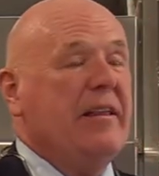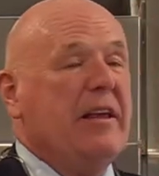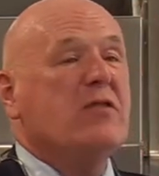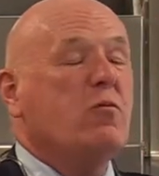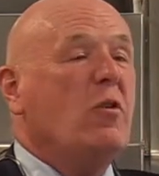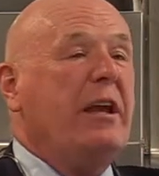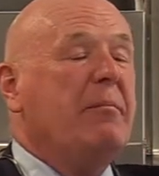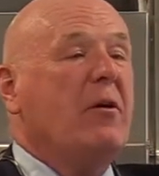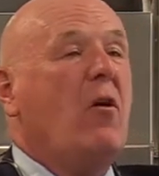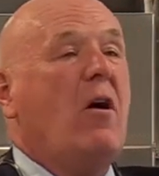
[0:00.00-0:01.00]
This will
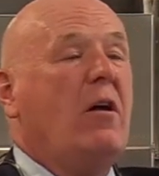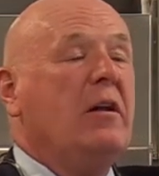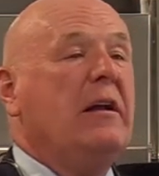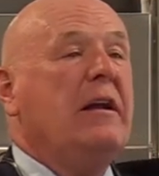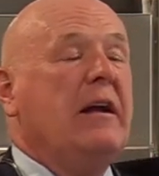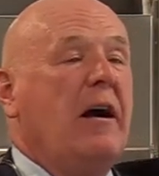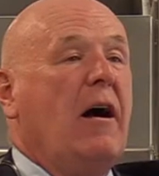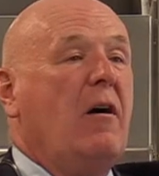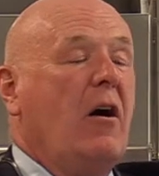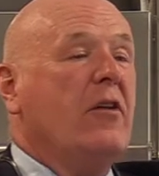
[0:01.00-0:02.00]
keep it all
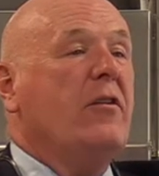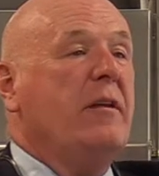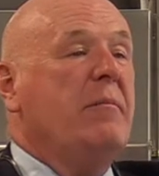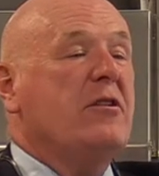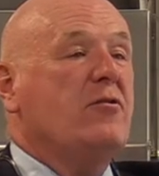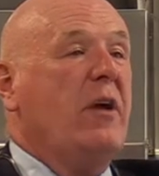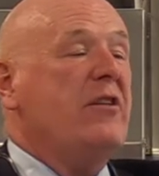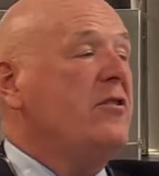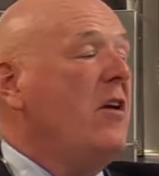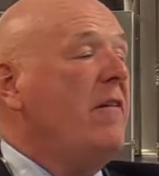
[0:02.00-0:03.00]
uh, under the
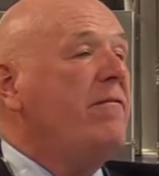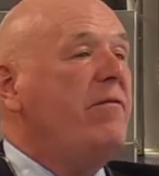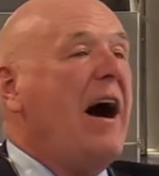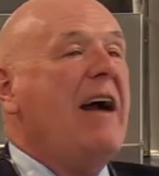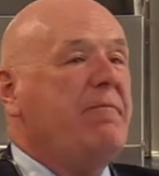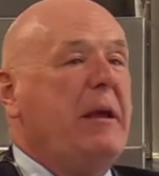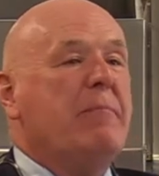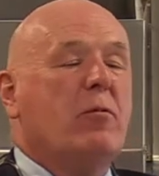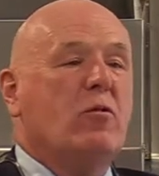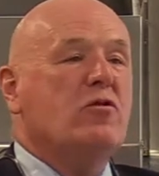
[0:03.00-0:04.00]
administration of five
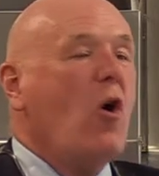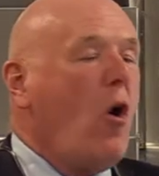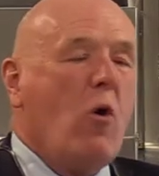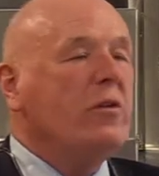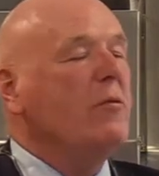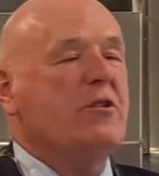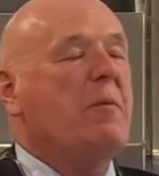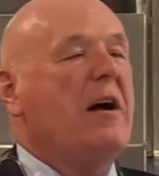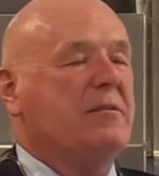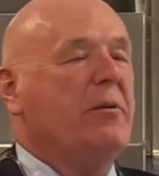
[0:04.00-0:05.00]
people whose only
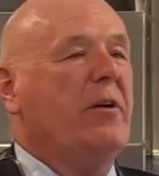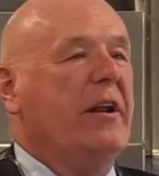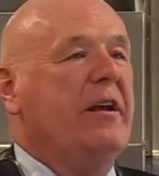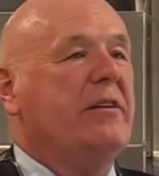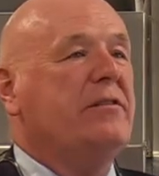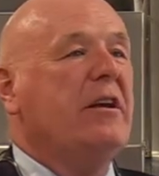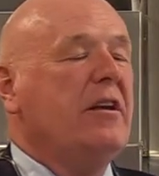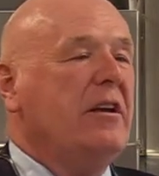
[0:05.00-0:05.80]
responsibility is,